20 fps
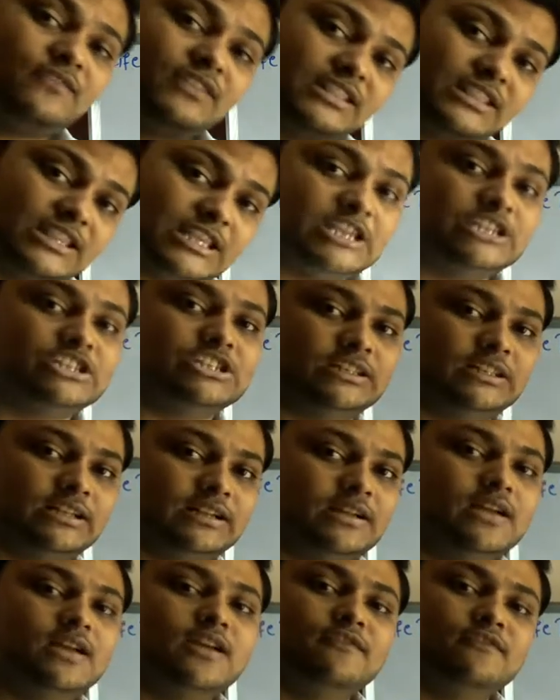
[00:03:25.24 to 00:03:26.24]
with each
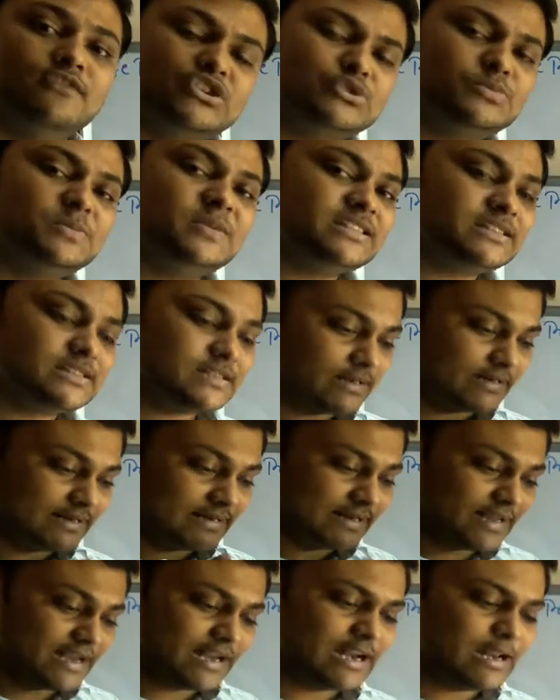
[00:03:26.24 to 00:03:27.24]
other, which means
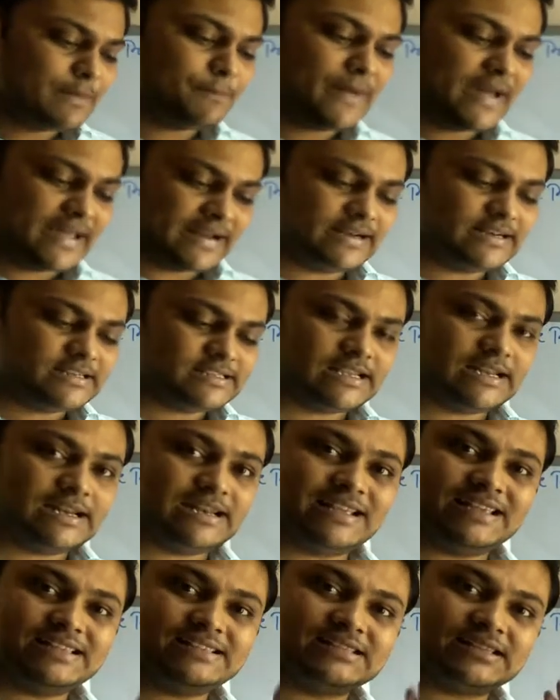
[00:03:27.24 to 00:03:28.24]
directly parent cell
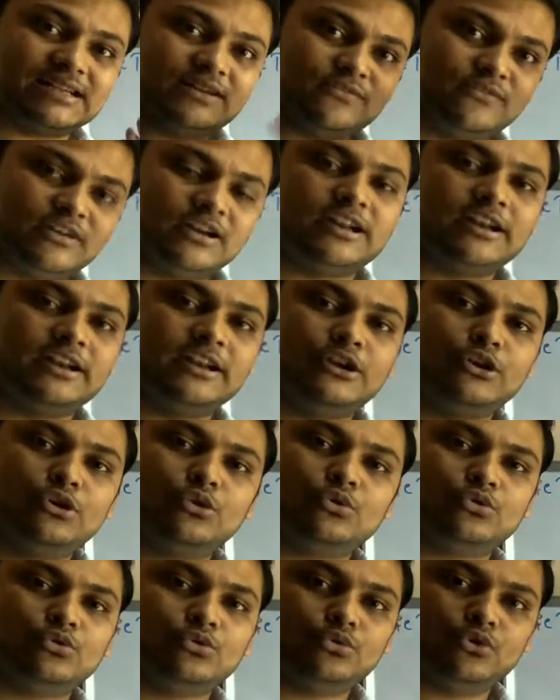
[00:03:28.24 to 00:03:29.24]
is converted
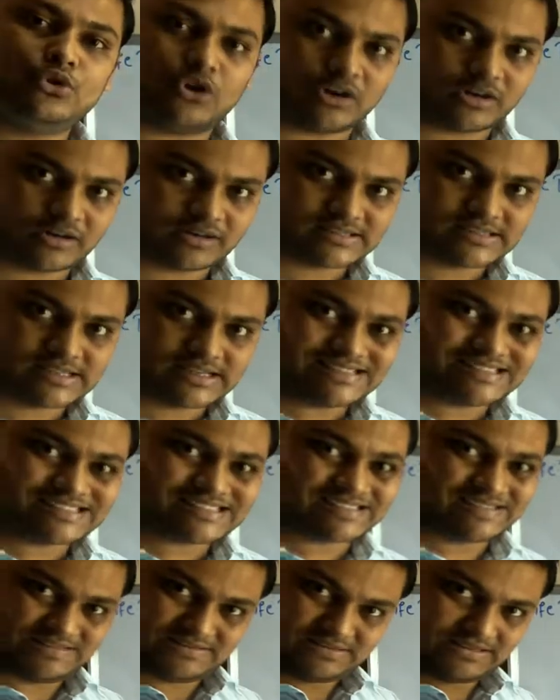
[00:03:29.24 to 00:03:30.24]
into two daughter
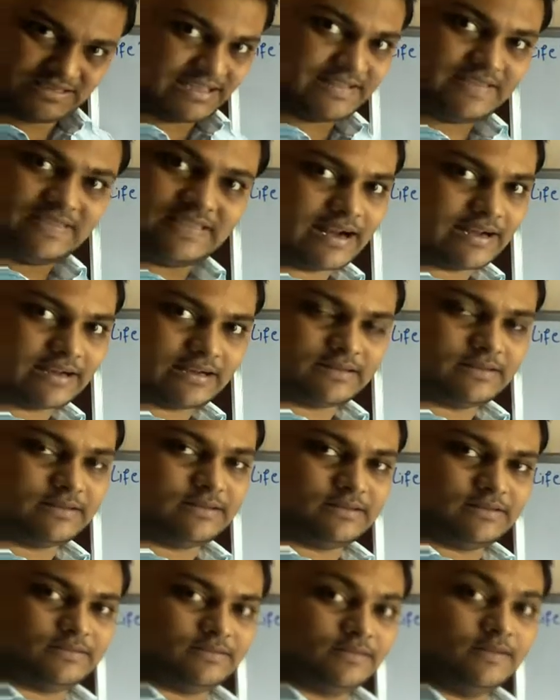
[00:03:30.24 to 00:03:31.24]
cells in that
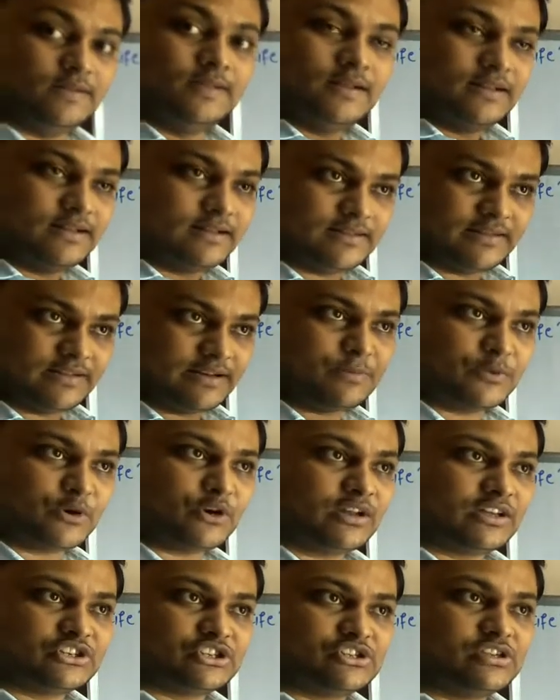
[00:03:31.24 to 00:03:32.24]

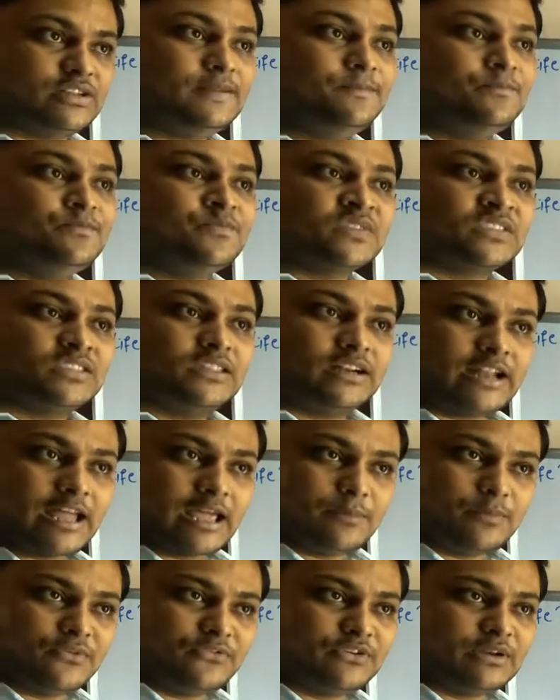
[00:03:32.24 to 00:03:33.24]
reproduction. The
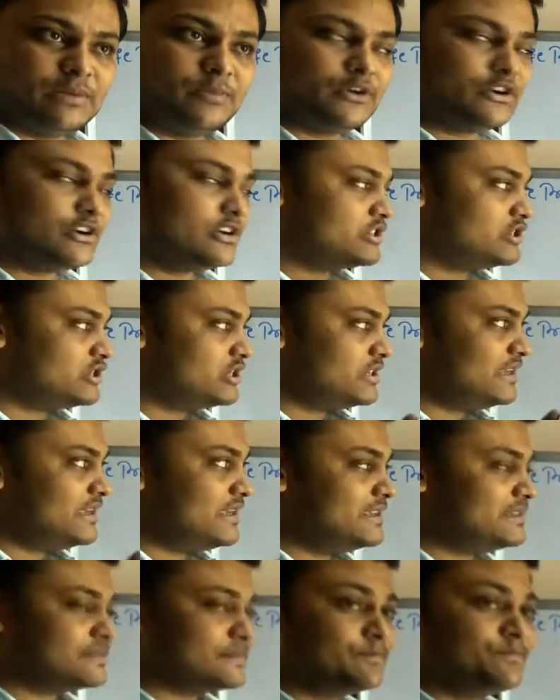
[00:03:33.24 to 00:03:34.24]
type of reproduction
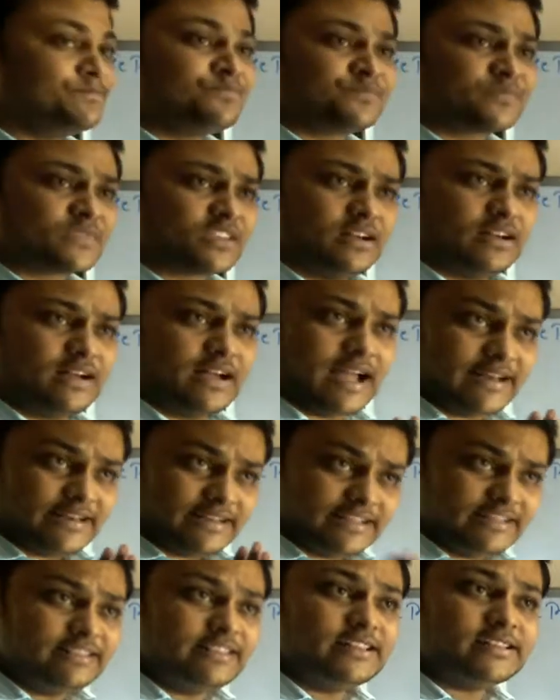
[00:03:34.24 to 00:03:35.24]
is
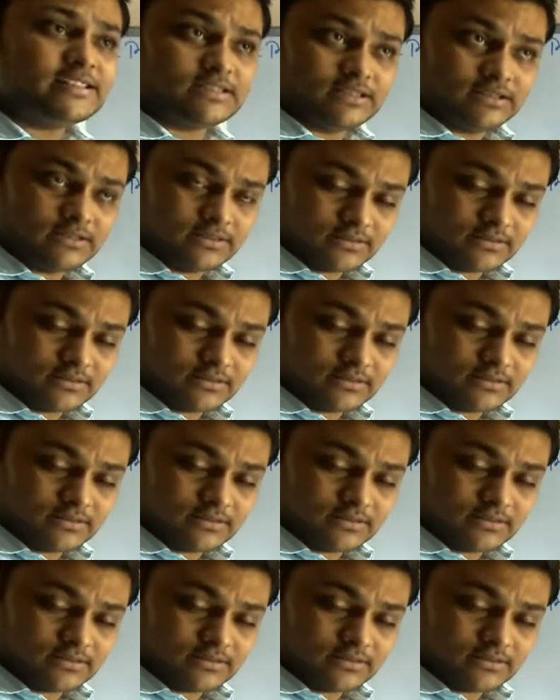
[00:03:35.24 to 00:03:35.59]
and in this